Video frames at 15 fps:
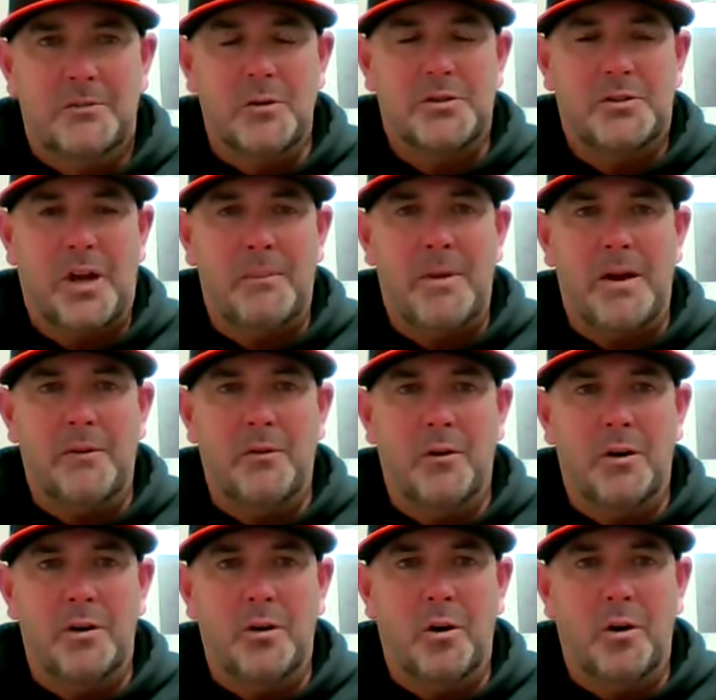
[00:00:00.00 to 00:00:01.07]
first time
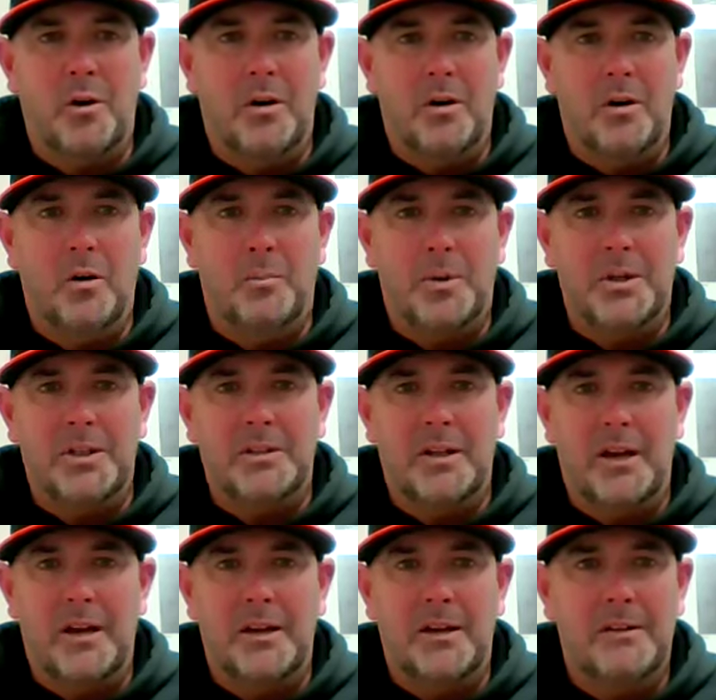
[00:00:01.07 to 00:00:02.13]
ever on an opening
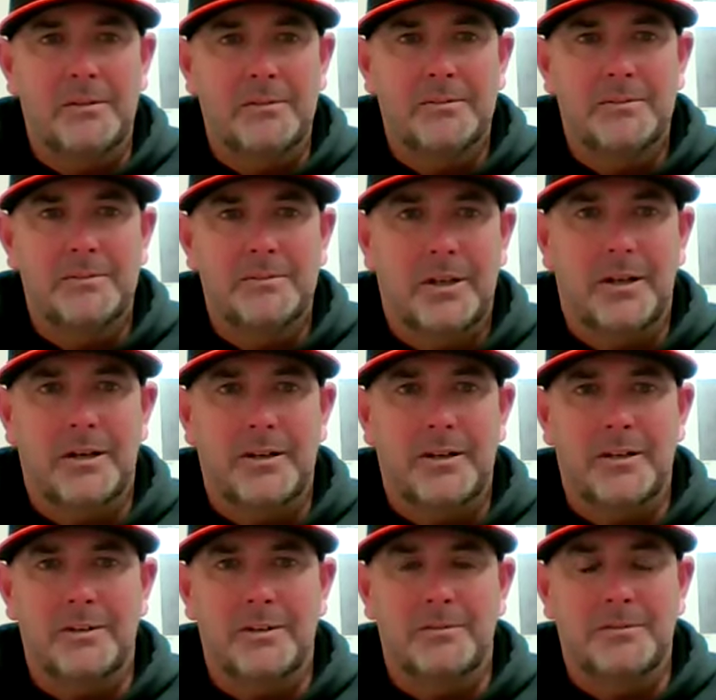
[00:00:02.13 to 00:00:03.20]
day,
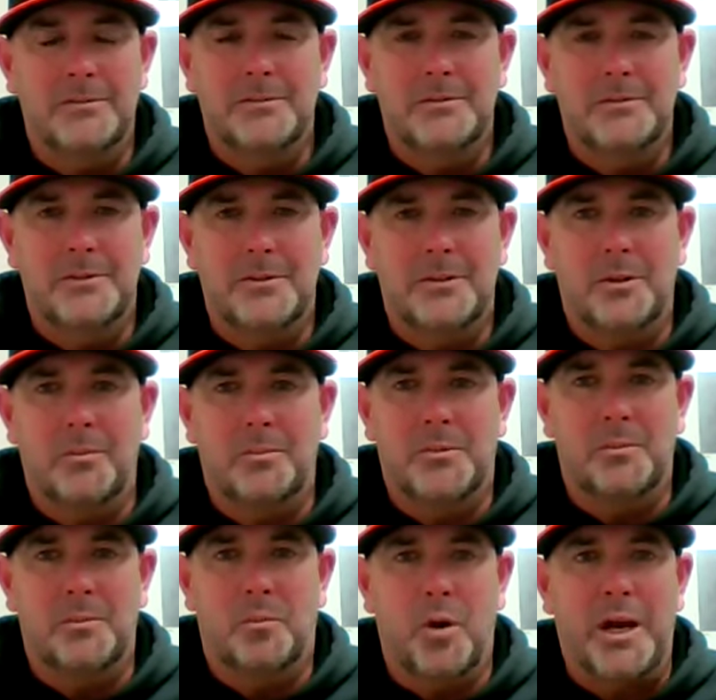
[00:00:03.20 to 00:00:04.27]

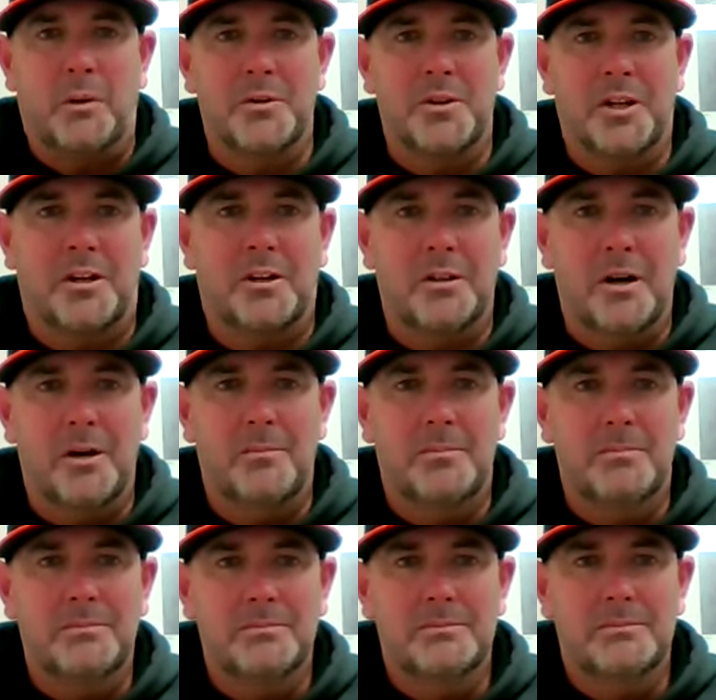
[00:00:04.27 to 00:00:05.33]
to break with a club.